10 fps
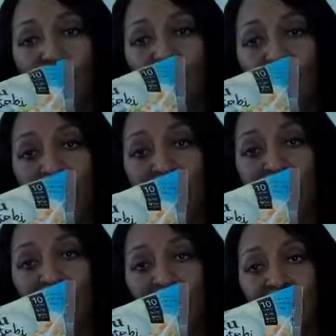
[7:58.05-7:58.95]
more
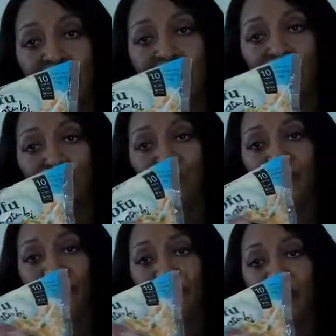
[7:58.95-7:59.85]
than
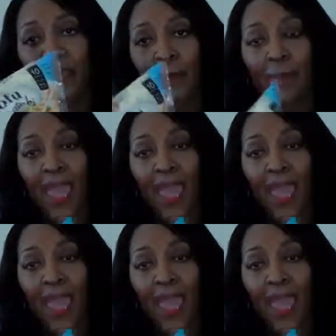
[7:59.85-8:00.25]
$2.50 a